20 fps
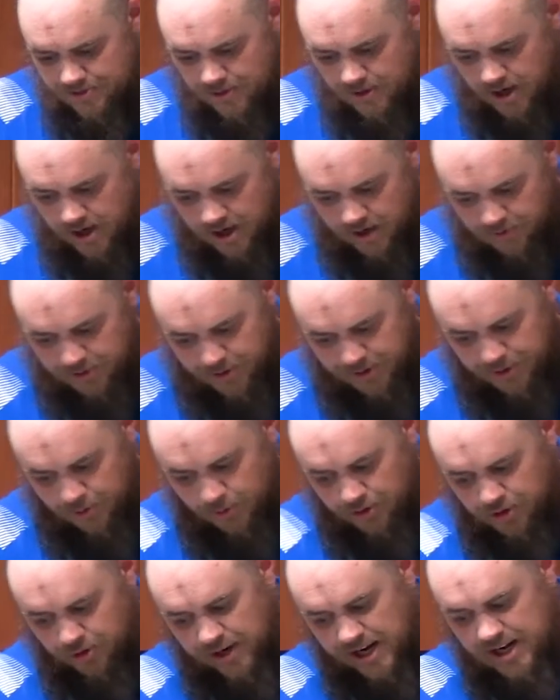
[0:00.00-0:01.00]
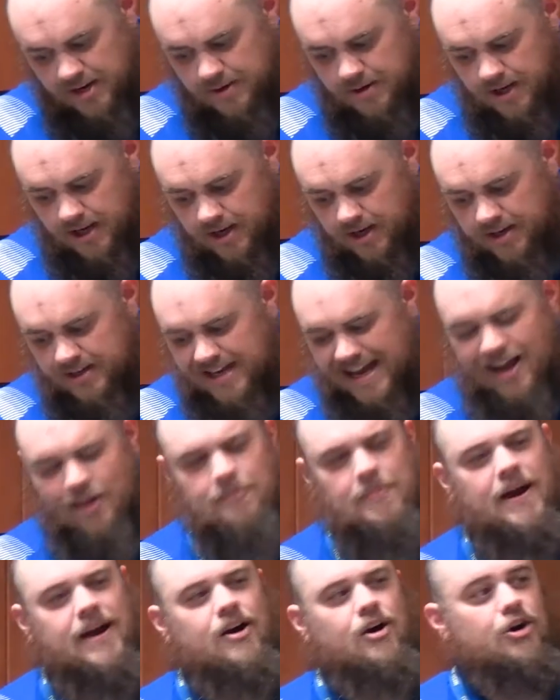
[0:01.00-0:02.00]
That they were created and
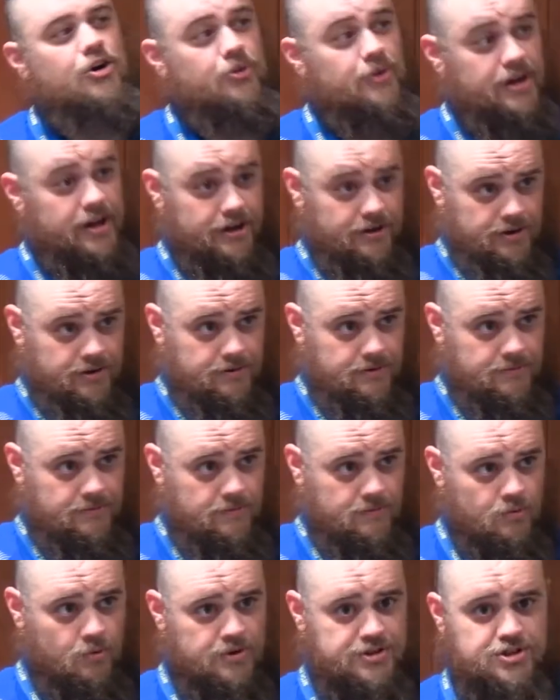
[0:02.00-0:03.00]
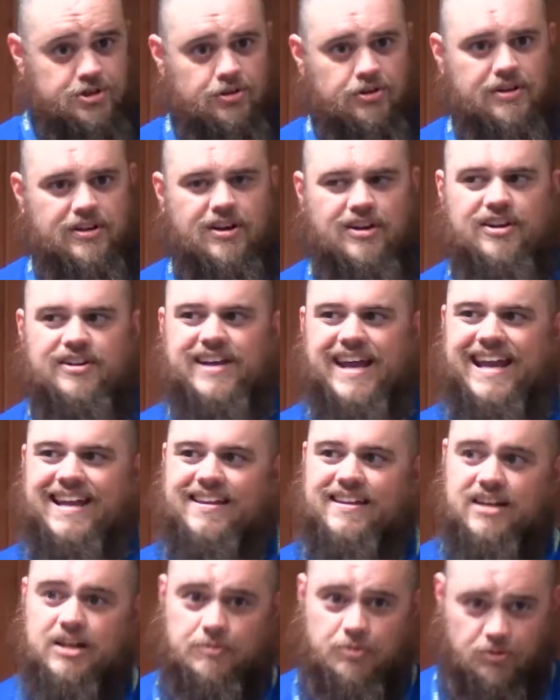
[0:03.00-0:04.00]
endowed by our Creator with certain
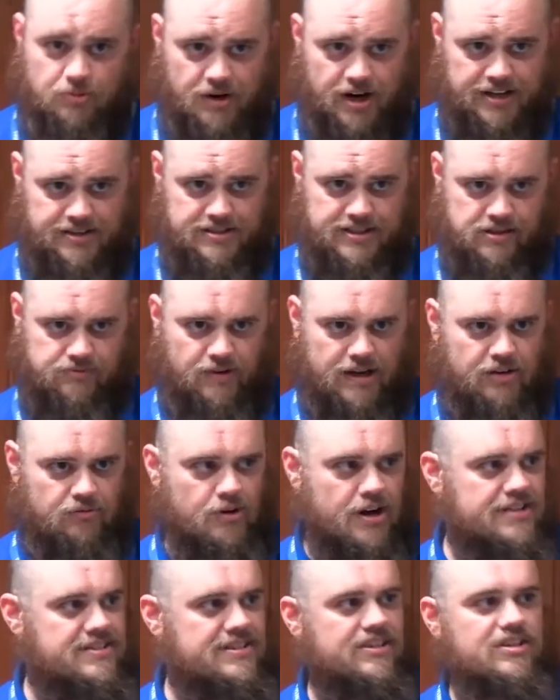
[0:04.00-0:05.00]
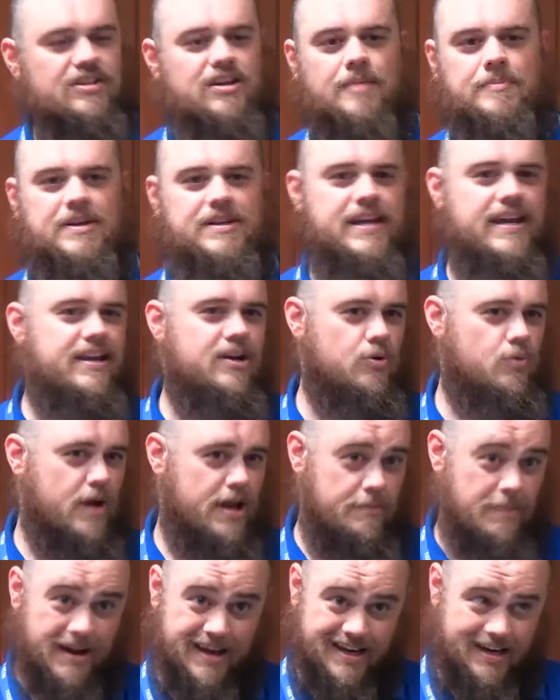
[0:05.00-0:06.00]
unalienable rights that could not be taken away
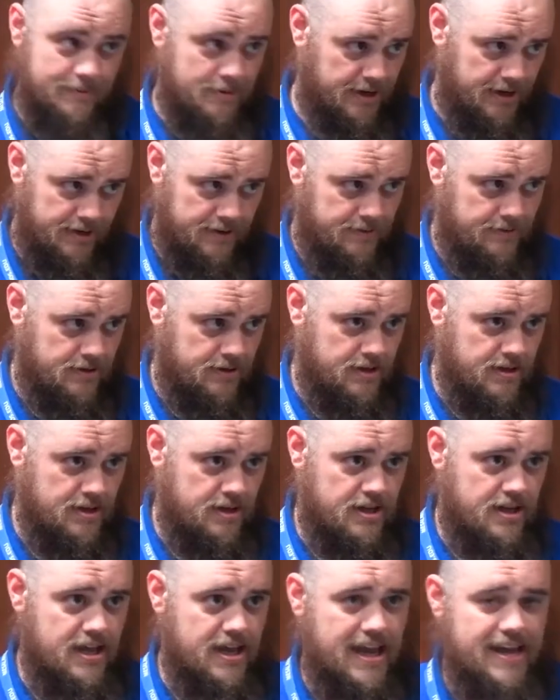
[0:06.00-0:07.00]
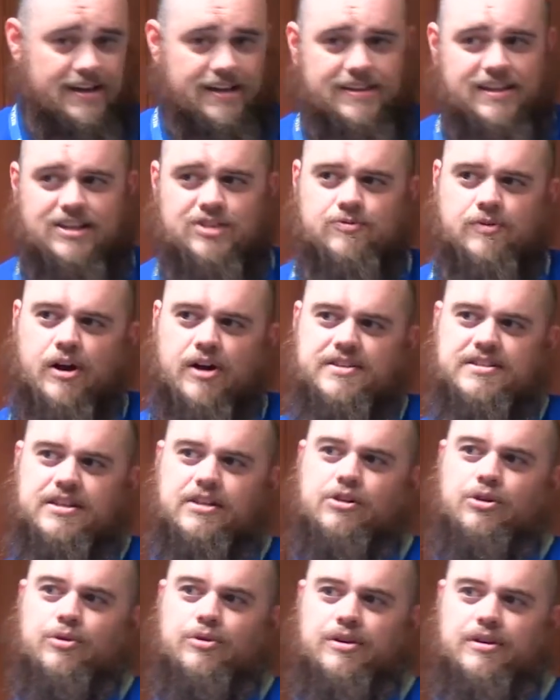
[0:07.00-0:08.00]
by anybody. And that these rights
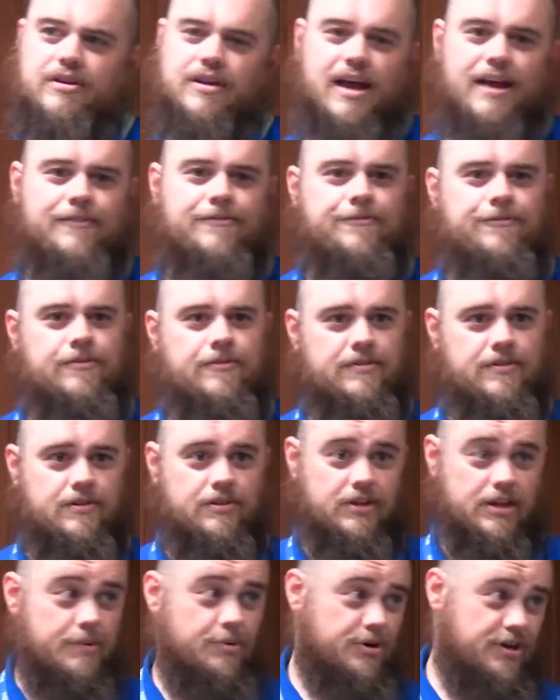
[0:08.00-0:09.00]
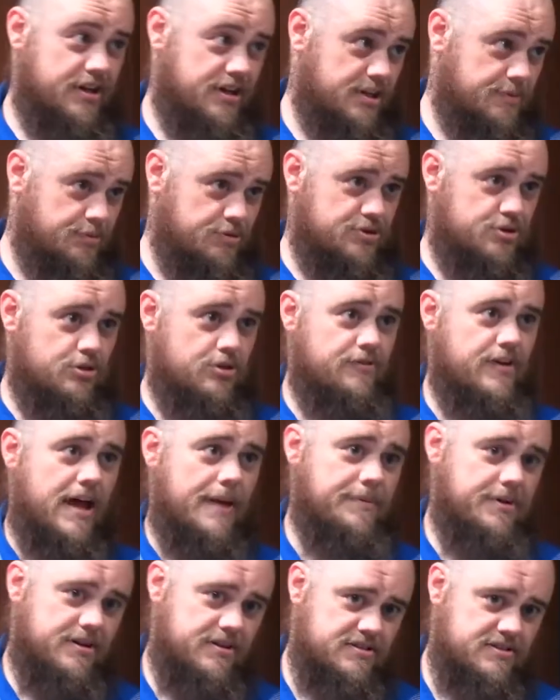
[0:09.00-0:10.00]
included life, liberty, and the pursuit of
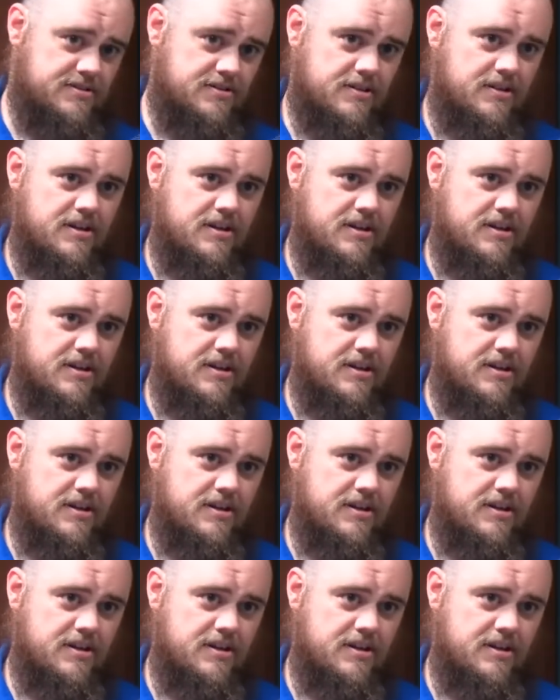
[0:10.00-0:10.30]
happiness.